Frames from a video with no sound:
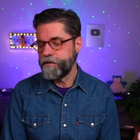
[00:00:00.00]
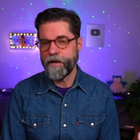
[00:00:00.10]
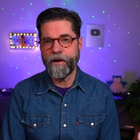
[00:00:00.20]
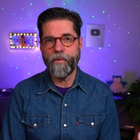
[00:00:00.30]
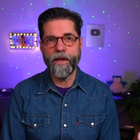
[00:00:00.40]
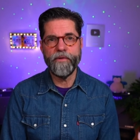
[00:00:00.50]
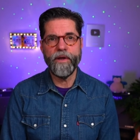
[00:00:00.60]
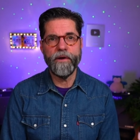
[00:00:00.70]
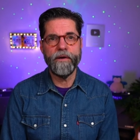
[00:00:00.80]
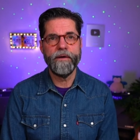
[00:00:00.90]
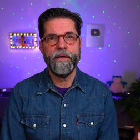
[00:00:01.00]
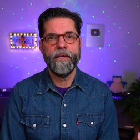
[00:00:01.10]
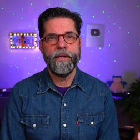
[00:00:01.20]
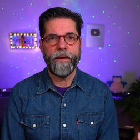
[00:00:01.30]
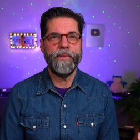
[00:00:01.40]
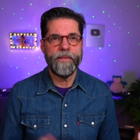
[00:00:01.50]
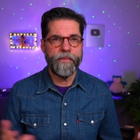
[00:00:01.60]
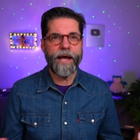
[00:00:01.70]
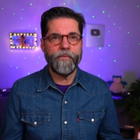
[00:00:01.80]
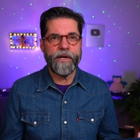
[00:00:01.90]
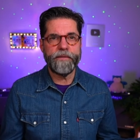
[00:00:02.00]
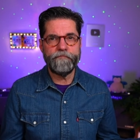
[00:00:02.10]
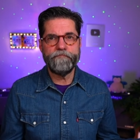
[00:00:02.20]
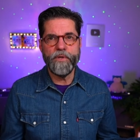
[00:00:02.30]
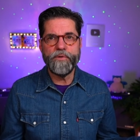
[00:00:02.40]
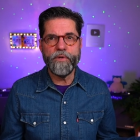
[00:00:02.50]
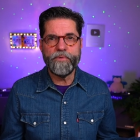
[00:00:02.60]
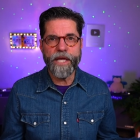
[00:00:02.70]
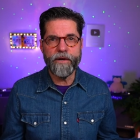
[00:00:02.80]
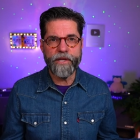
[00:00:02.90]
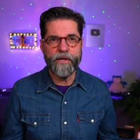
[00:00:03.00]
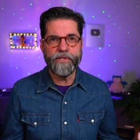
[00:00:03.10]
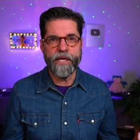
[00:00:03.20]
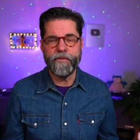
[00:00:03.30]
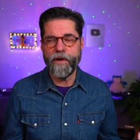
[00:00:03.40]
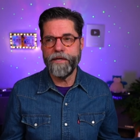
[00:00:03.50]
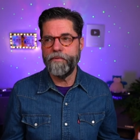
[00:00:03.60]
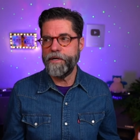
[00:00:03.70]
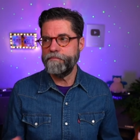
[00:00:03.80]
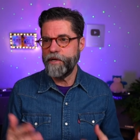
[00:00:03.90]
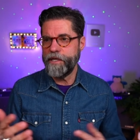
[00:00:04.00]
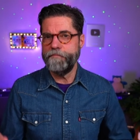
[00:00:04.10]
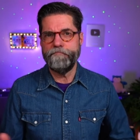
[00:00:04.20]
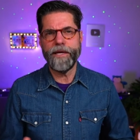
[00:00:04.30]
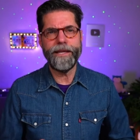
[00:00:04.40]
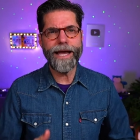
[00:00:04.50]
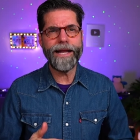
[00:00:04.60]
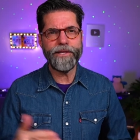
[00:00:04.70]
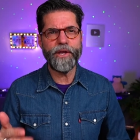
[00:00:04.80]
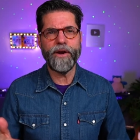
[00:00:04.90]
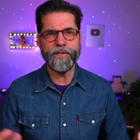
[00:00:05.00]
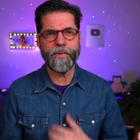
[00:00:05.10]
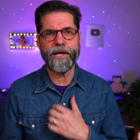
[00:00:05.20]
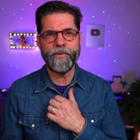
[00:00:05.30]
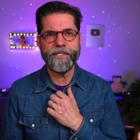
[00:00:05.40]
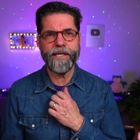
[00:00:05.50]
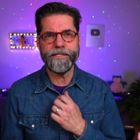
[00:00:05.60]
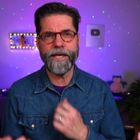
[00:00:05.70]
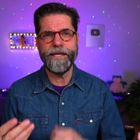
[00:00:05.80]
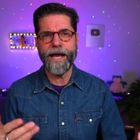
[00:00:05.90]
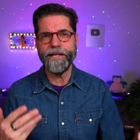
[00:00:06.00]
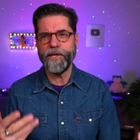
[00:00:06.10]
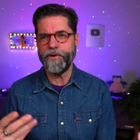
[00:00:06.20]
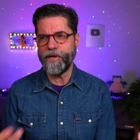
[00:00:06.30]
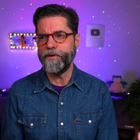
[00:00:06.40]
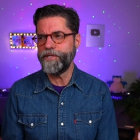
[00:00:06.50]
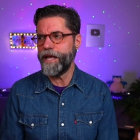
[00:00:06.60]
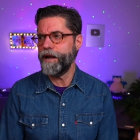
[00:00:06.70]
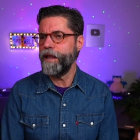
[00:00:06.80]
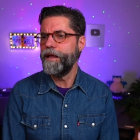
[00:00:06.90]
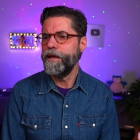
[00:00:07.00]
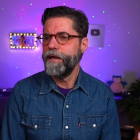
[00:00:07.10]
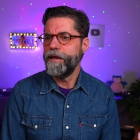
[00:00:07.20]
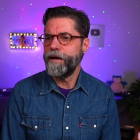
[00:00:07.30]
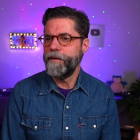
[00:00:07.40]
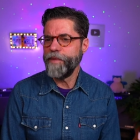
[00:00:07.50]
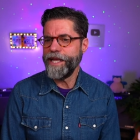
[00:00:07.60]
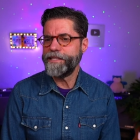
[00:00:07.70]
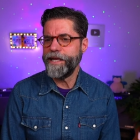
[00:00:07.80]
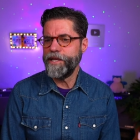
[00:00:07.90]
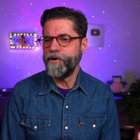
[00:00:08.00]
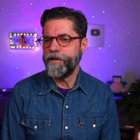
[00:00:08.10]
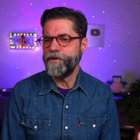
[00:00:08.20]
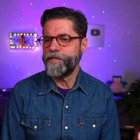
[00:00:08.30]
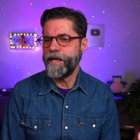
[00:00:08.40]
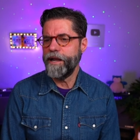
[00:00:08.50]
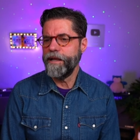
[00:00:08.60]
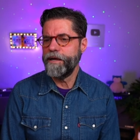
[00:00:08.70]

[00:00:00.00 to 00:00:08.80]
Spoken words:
around here. I mean, I run a YouTube channel, gear channel, right? Or a non-gear, as Rick always says, a non-gear gear channel, anti-gear gear channel.